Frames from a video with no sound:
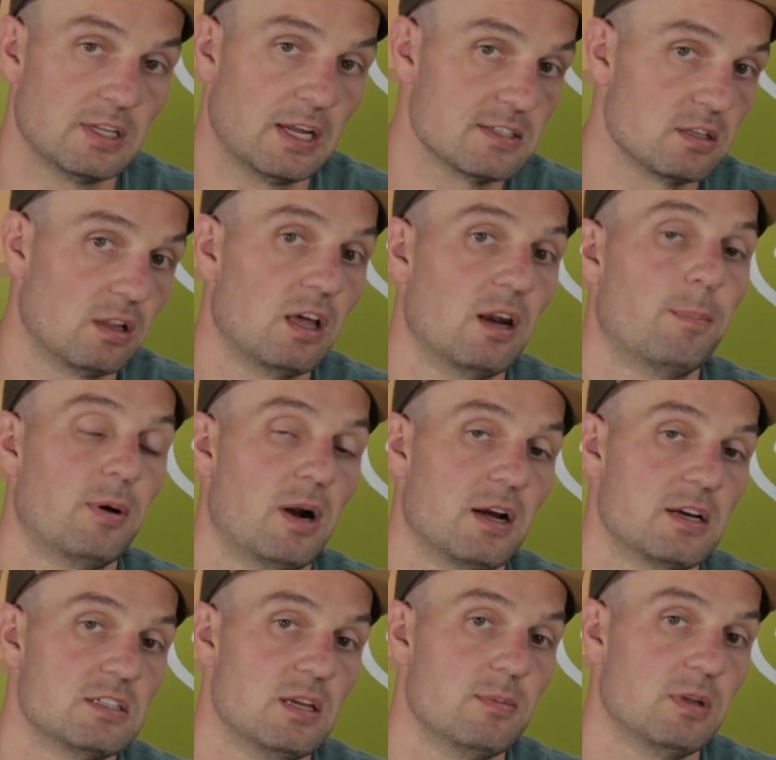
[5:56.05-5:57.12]
And that's a lot of
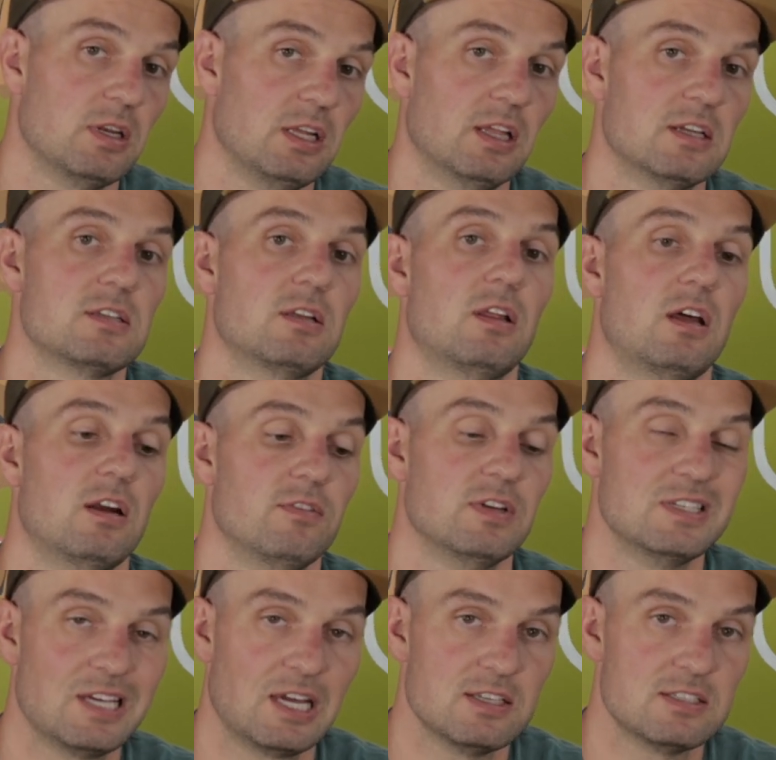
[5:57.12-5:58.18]
proximity. That's a lot of
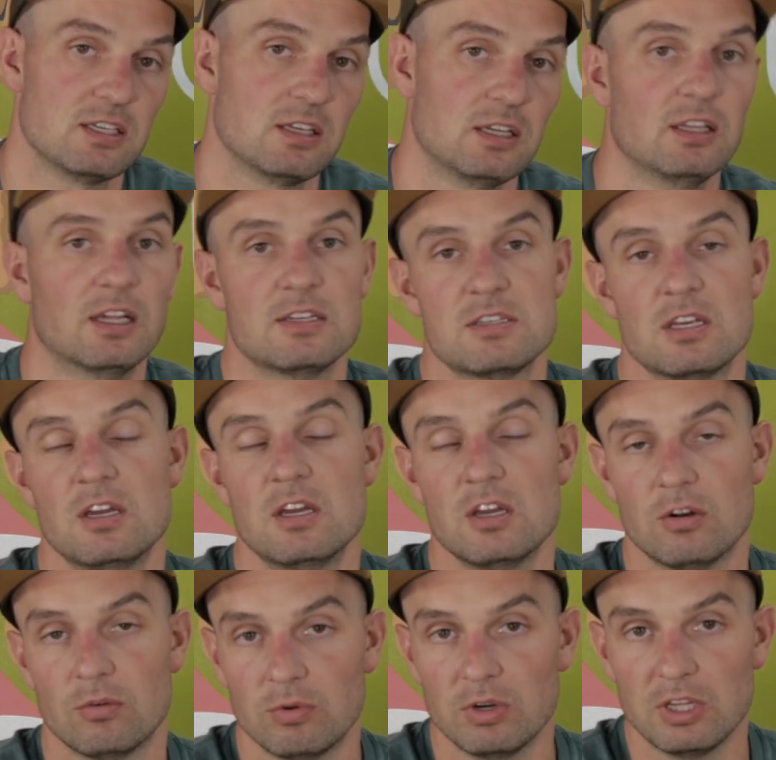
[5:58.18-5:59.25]
intensity. That's
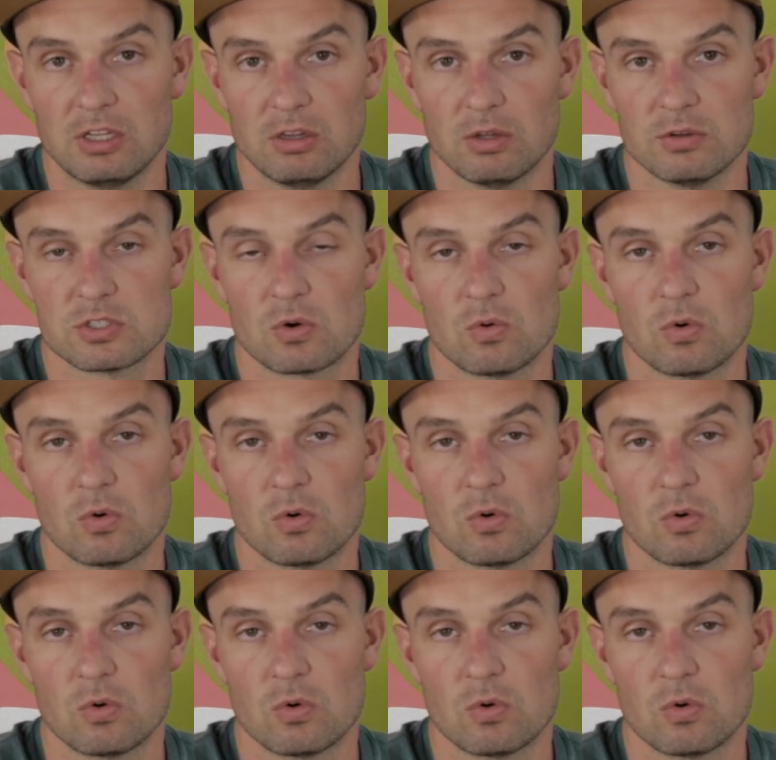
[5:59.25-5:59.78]
really close